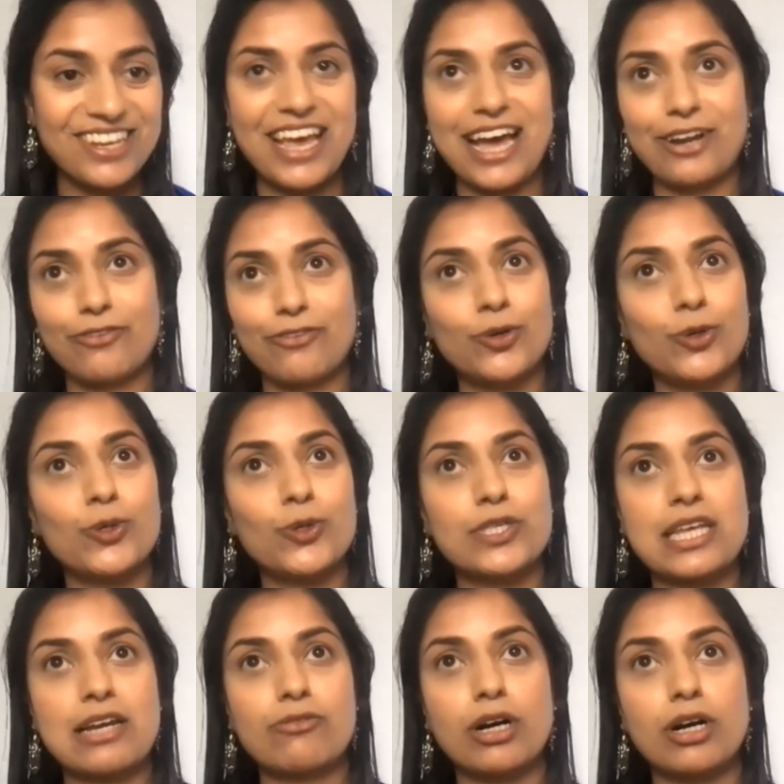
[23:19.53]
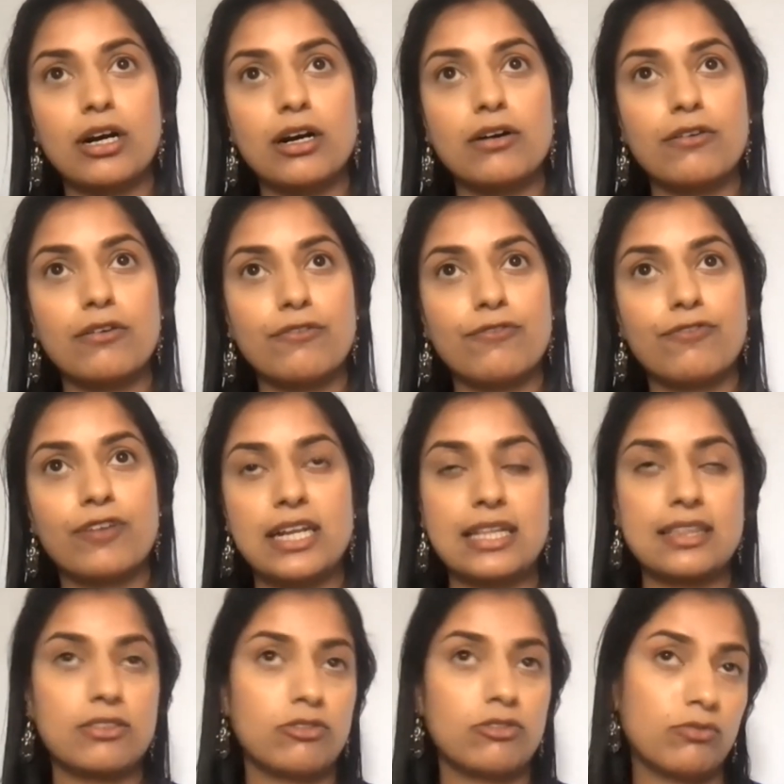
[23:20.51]
And of course, there are
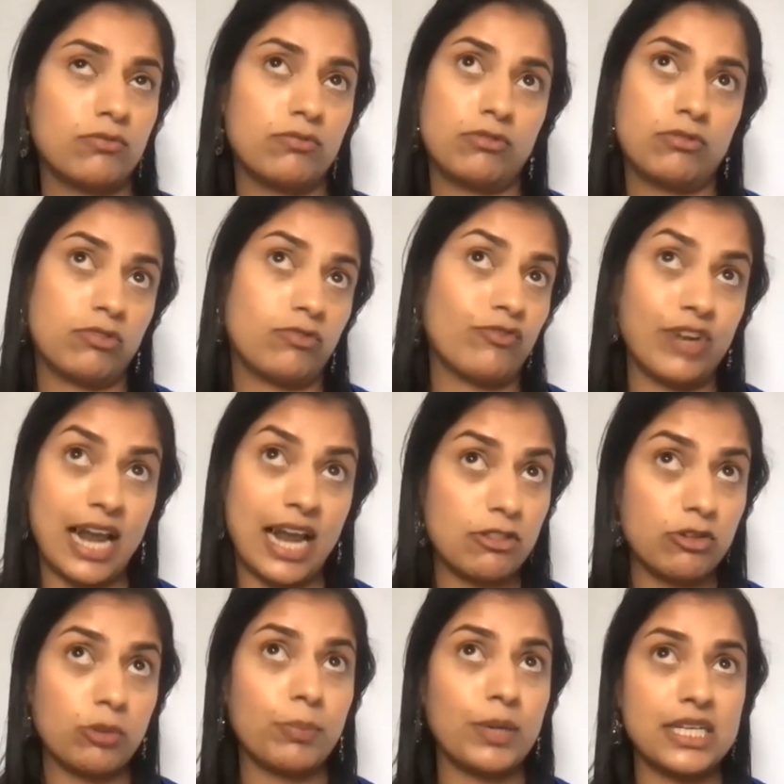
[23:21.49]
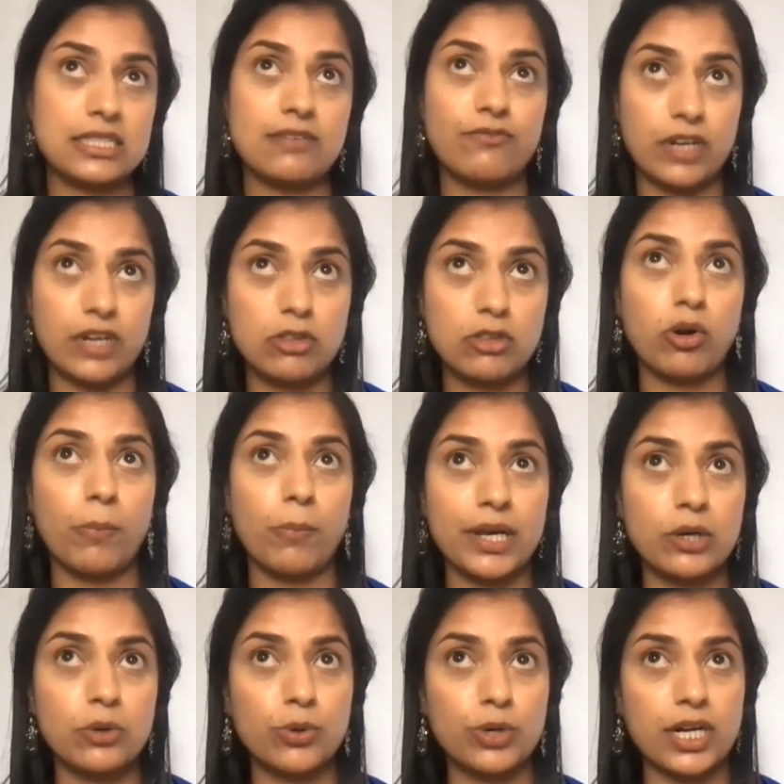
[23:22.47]
philanthropists and
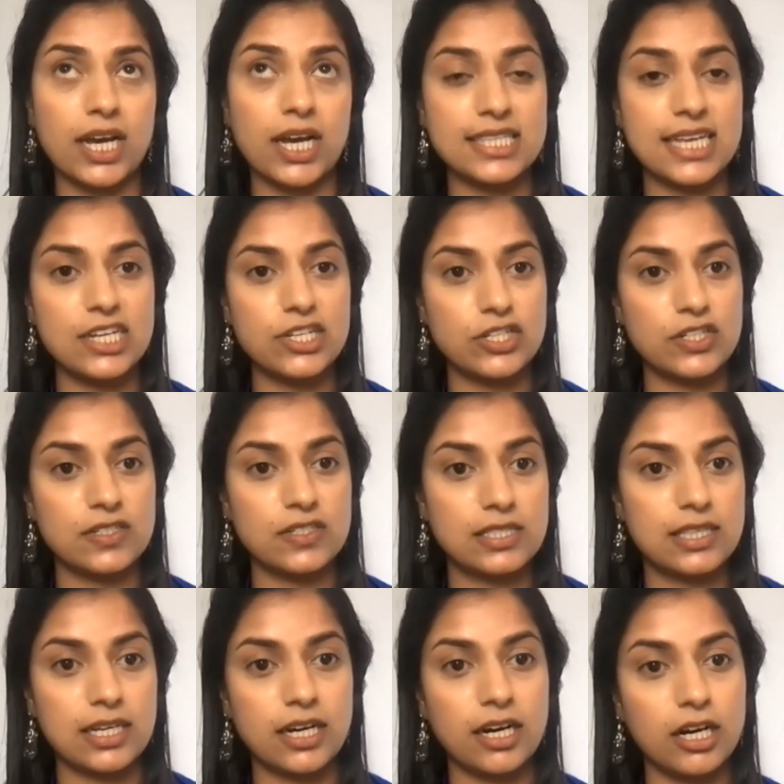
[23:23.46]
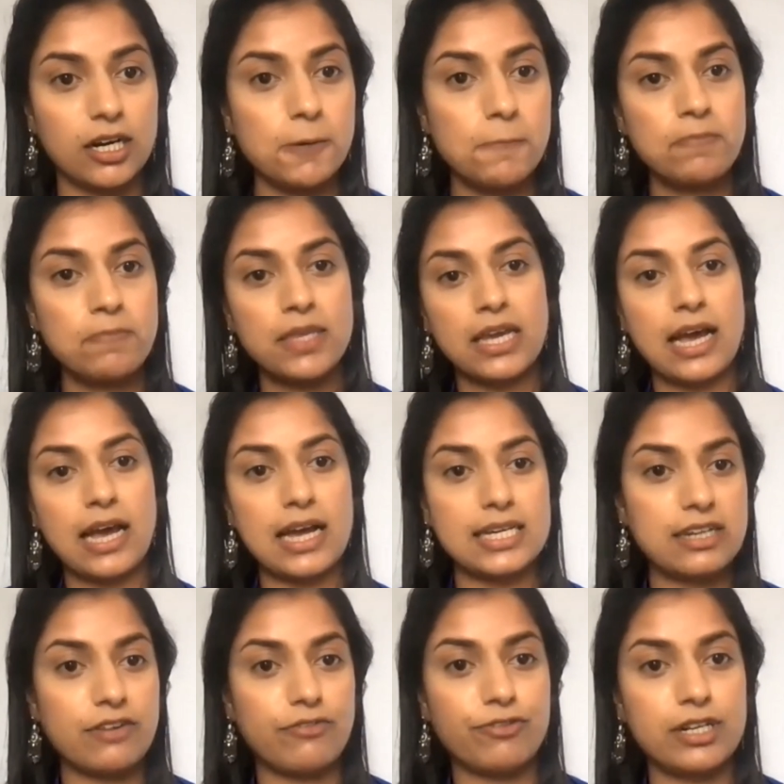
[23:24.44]
philanthropic organizations that are at
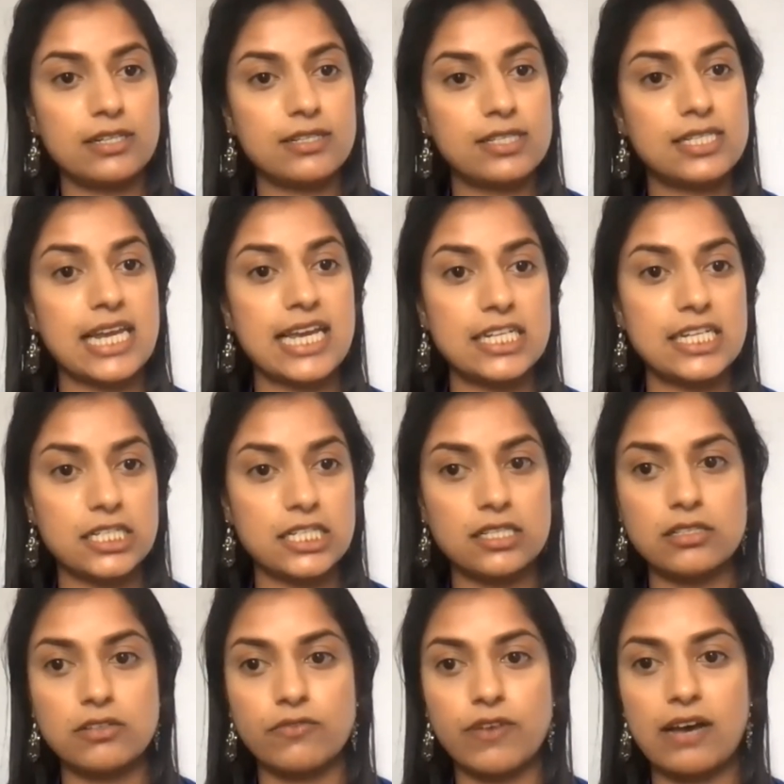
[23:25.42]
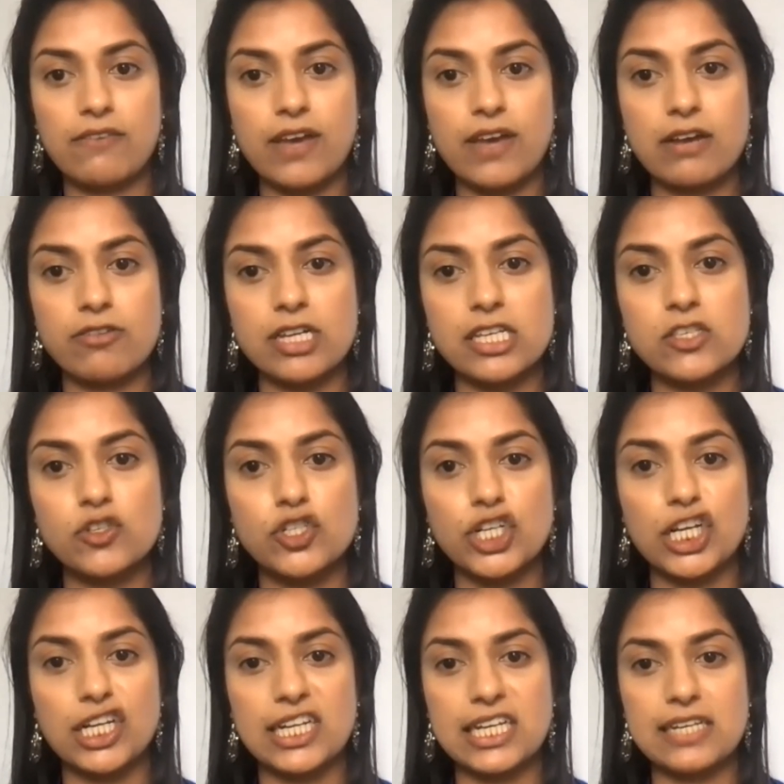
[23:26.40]
different stages of our various
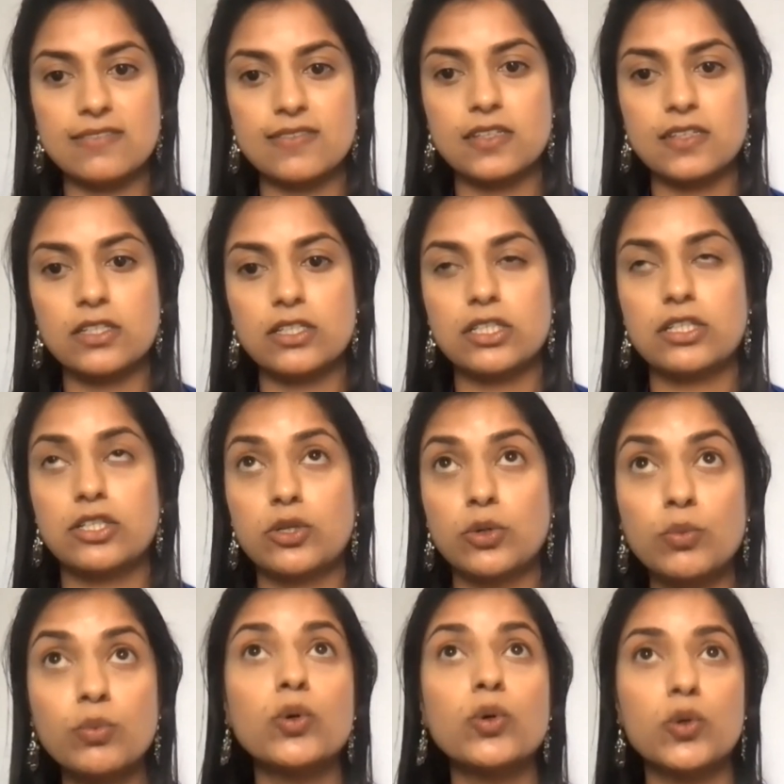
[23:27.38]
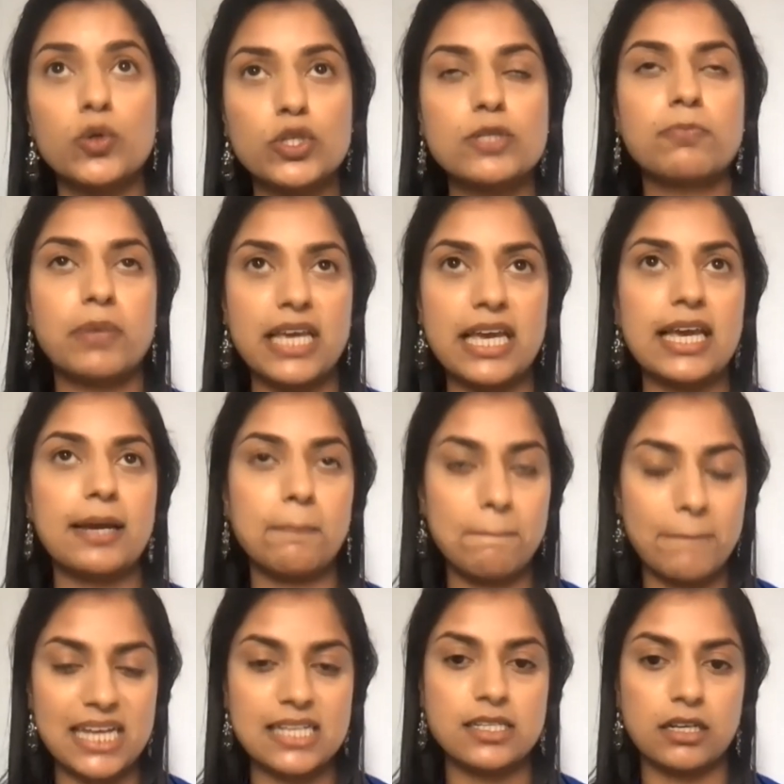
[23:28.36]
journeys and towards being
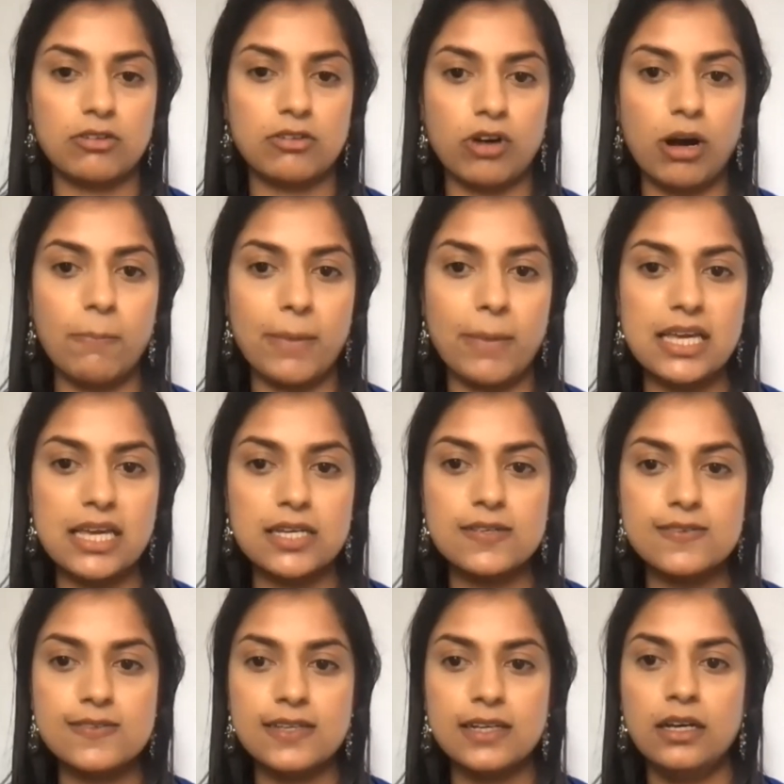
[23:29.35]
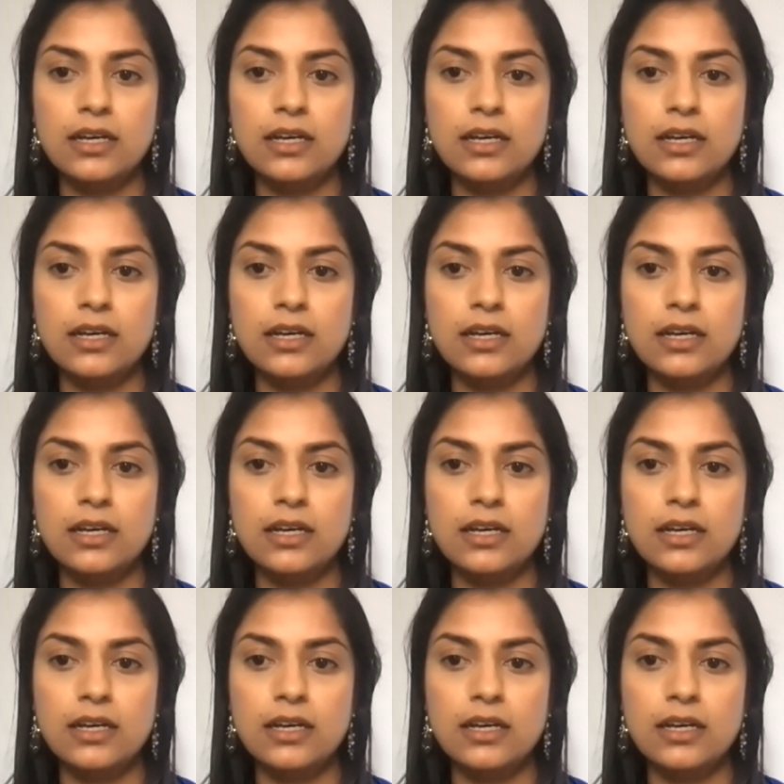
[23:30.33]
better grant makers.